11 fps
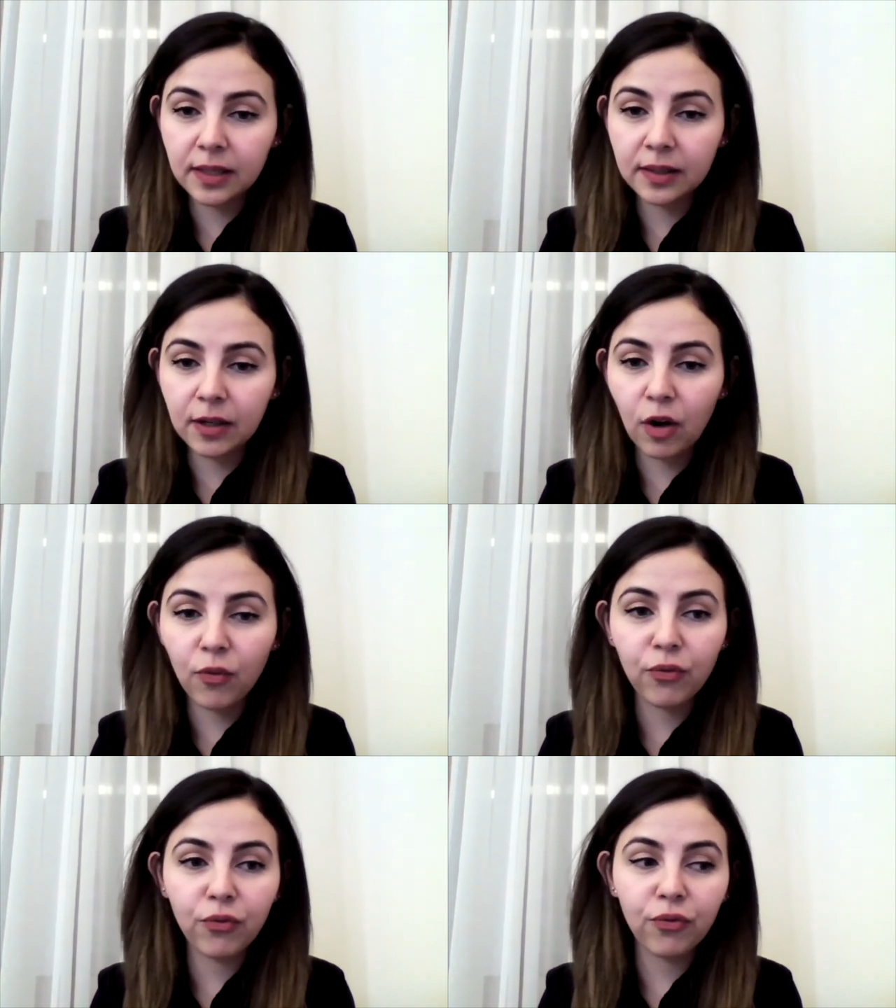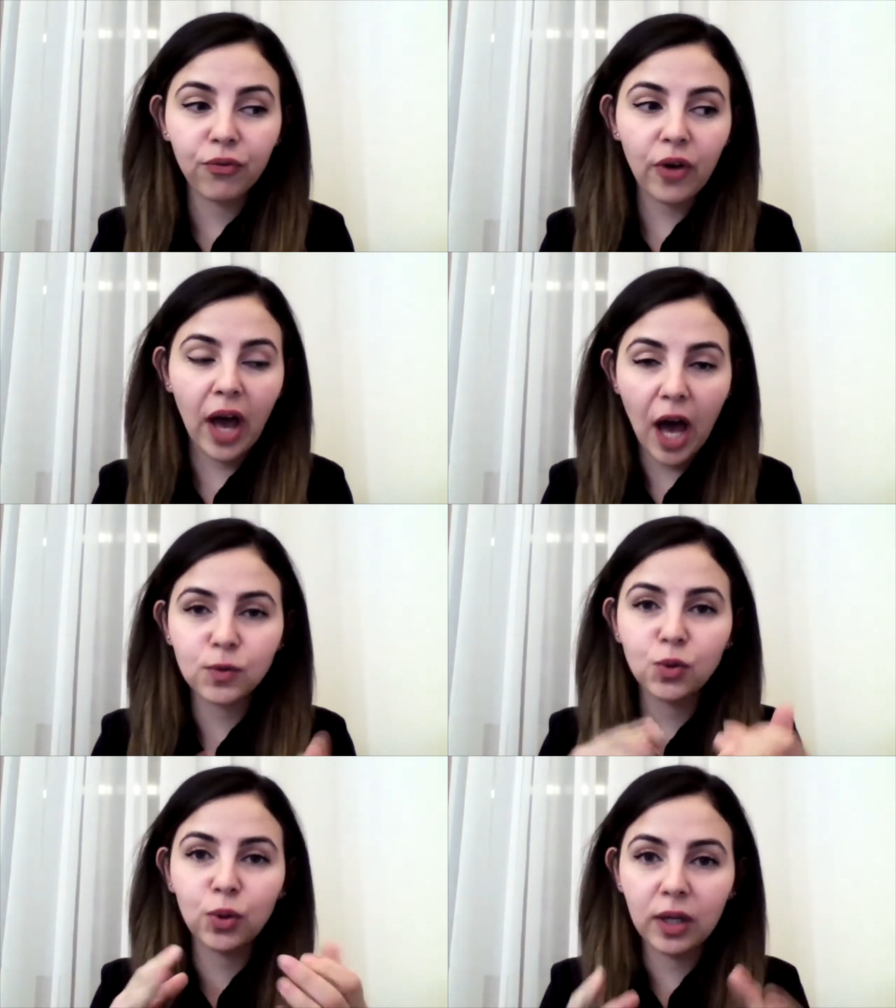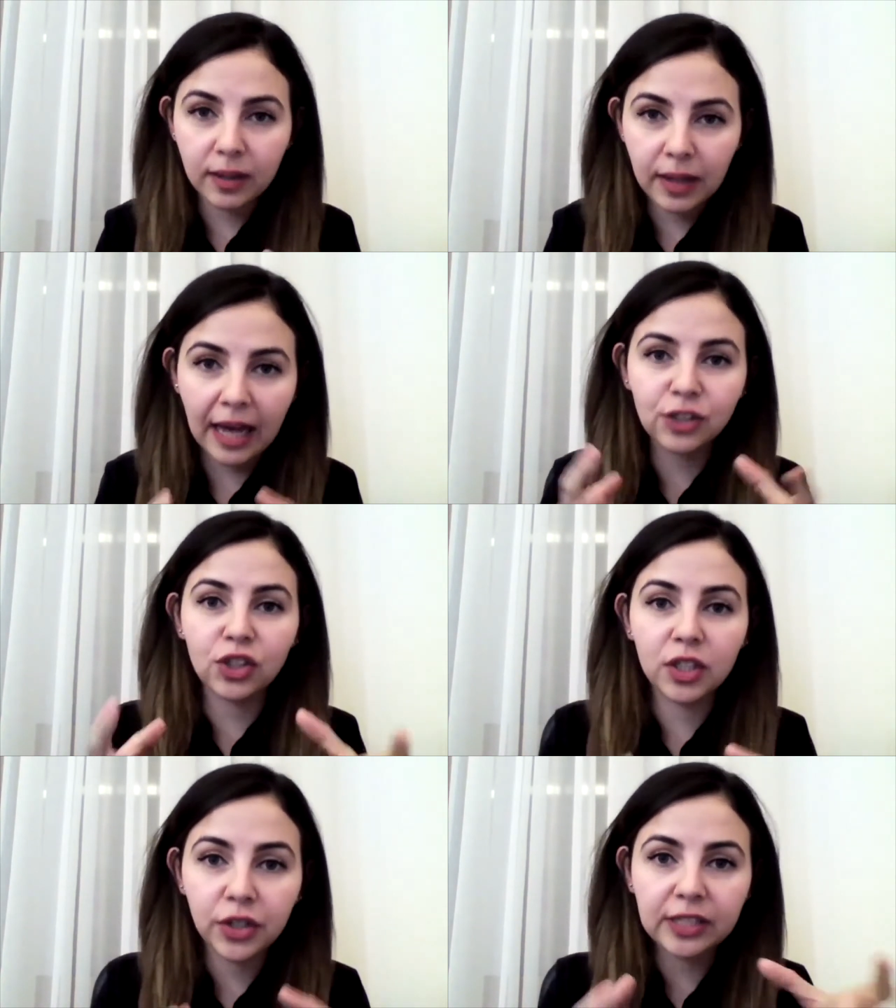of how to
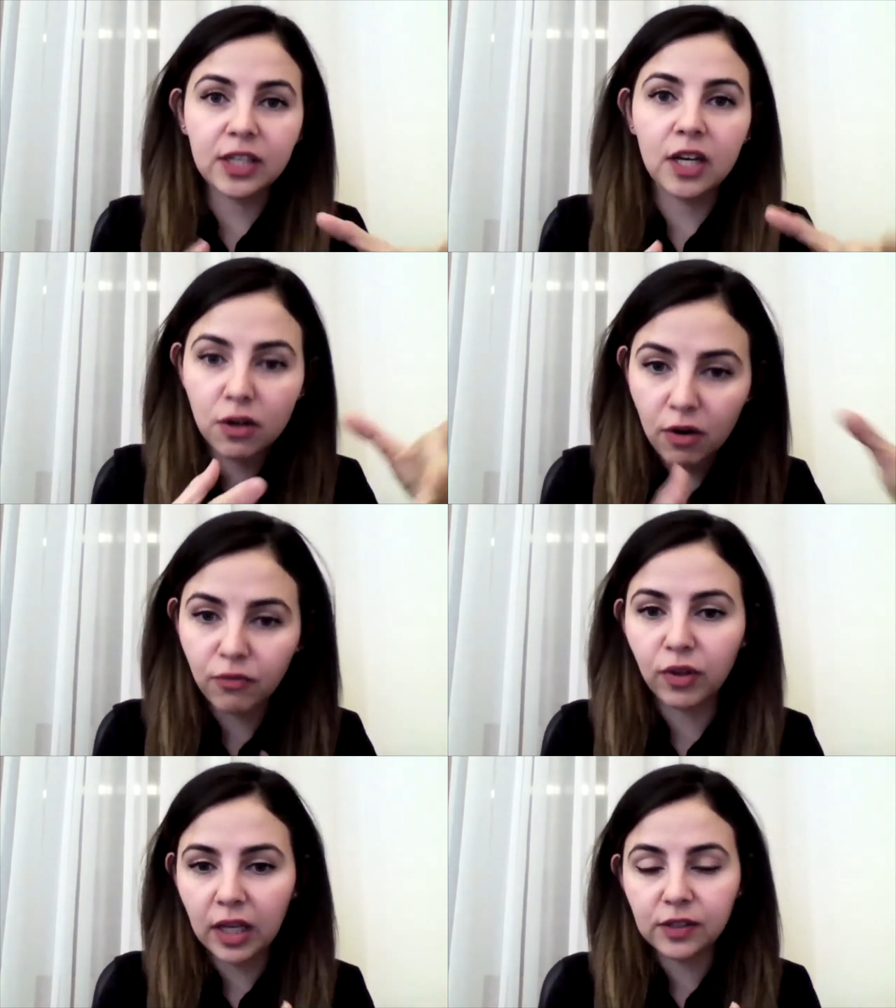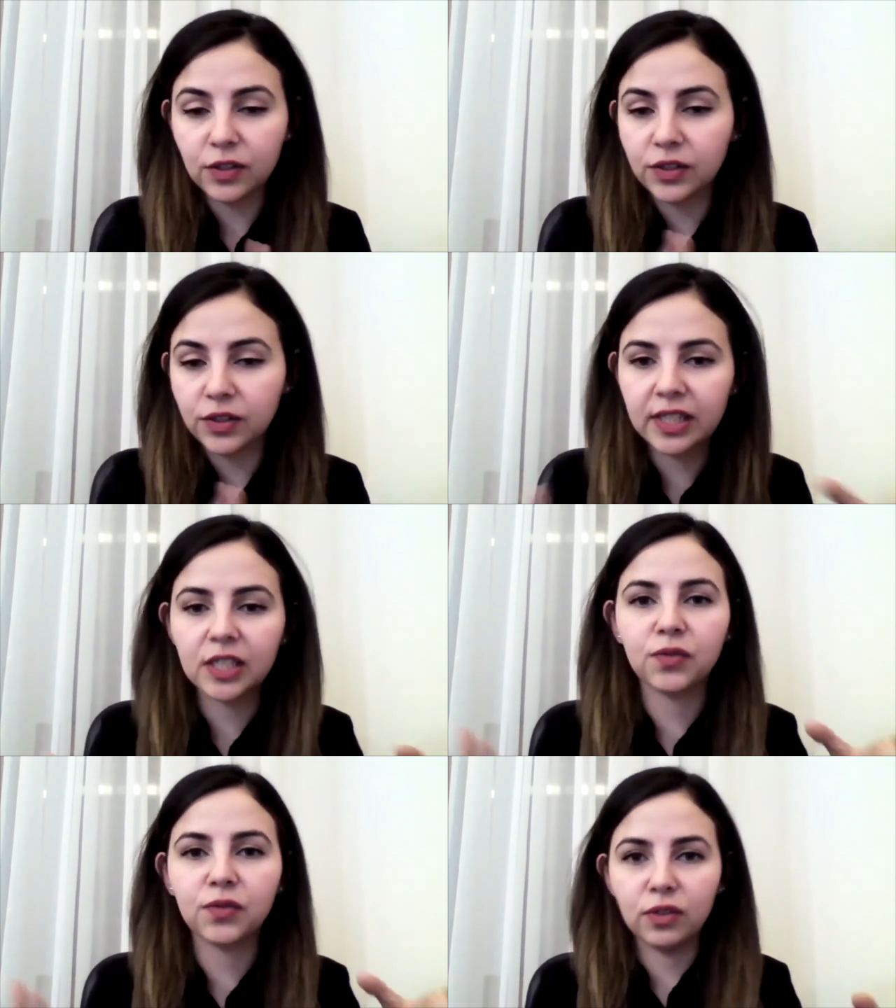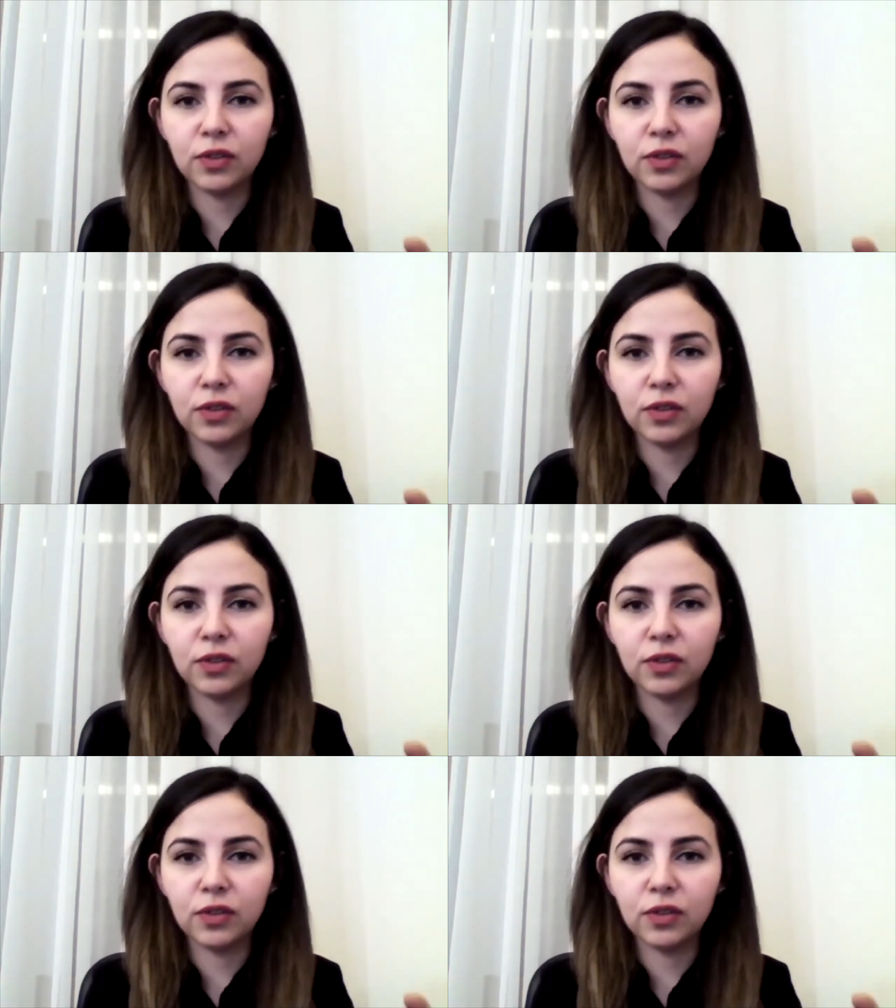actually write a novel, a successful novel,